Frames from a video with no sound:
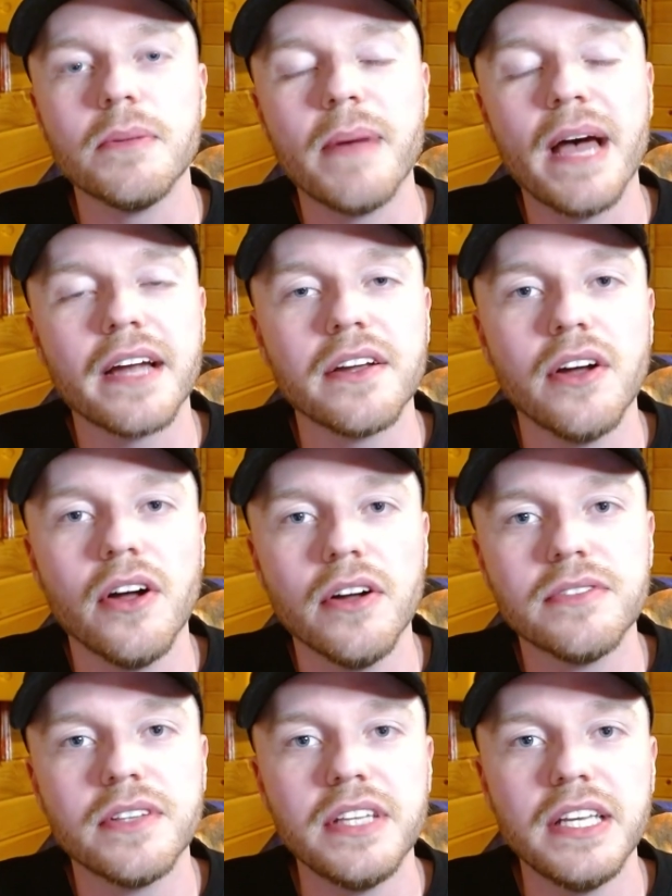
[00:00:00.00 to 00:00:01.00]
the back
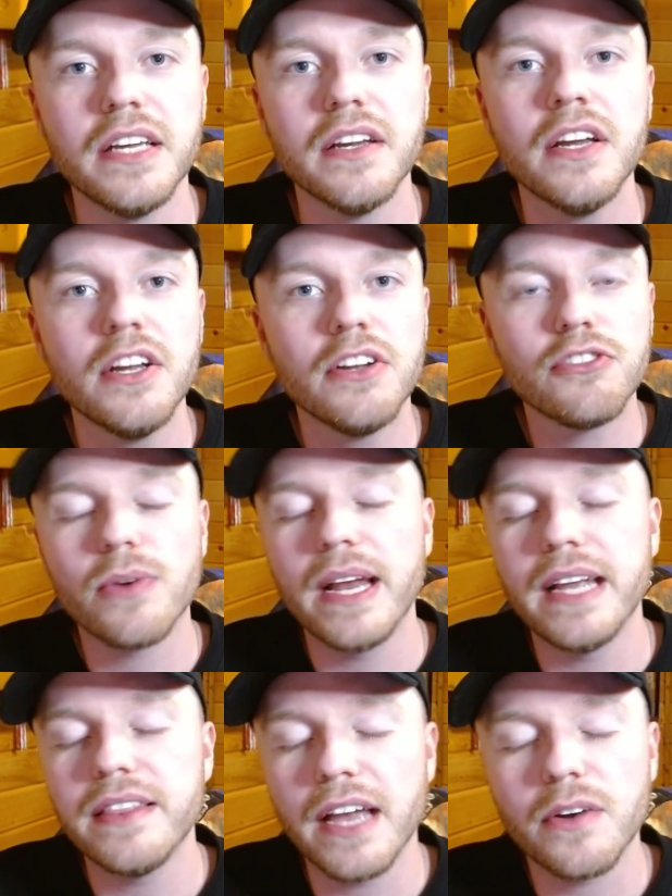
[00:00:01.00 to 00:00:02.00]
of the
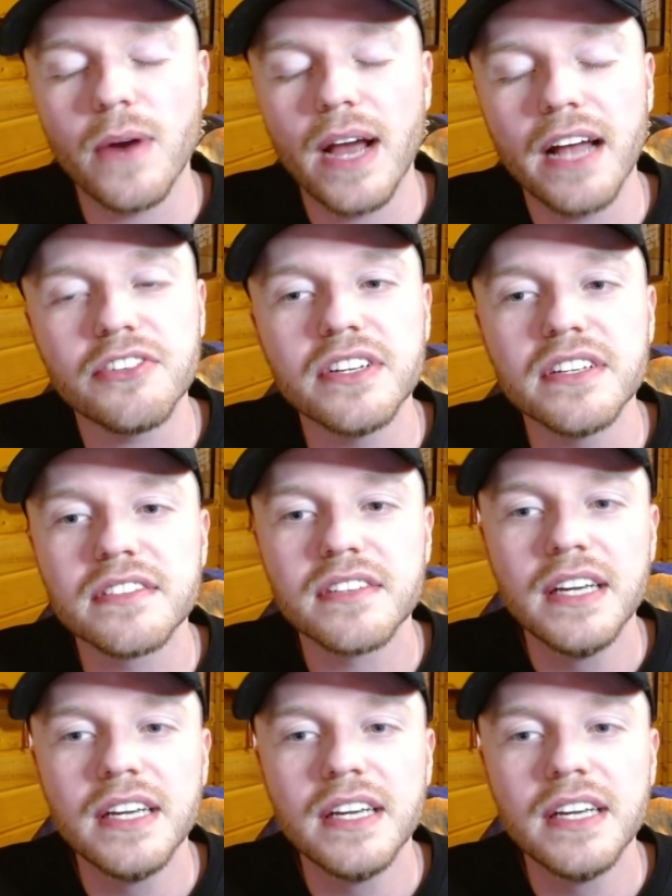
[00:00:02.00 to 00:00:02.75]
train that crashes.